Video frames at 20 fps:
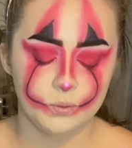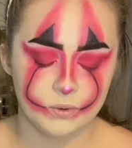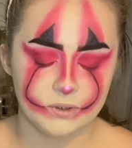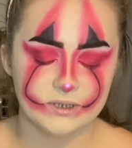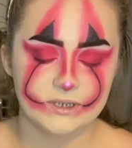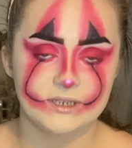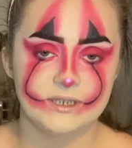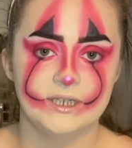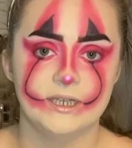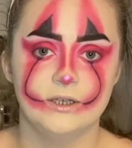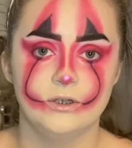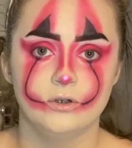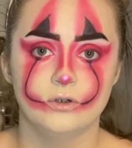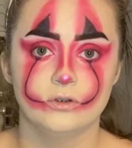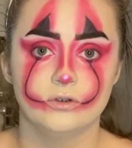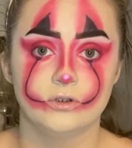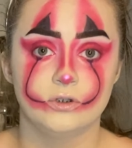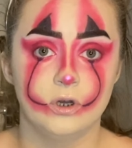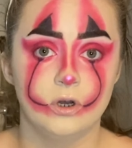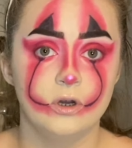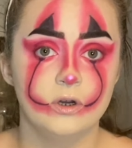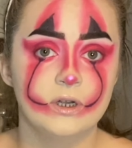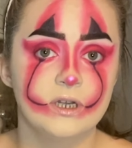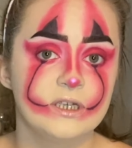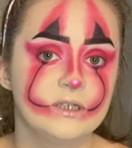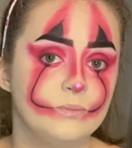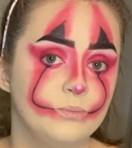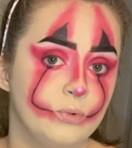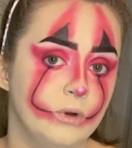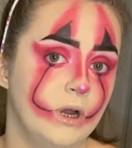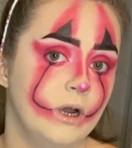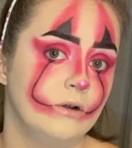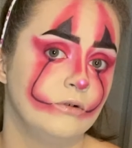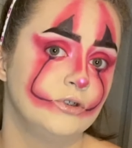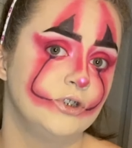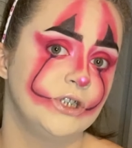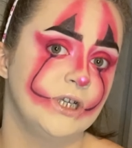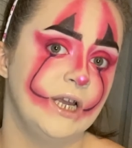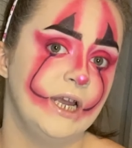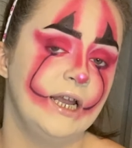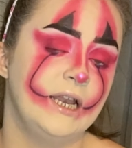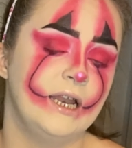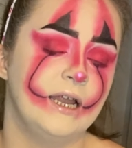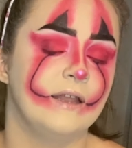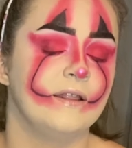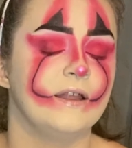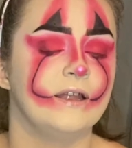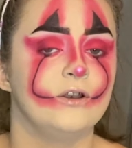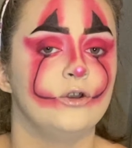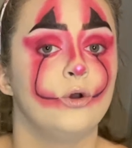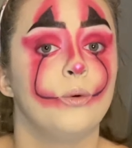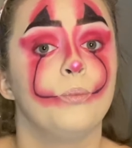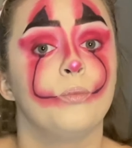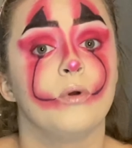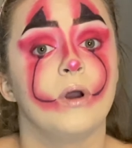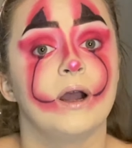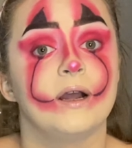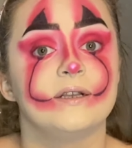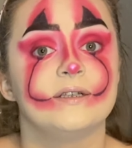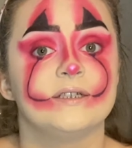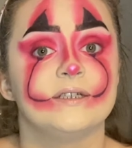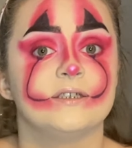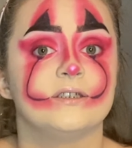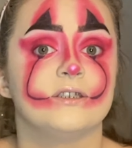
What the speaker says: want to take your darkest brown shade and then your brightest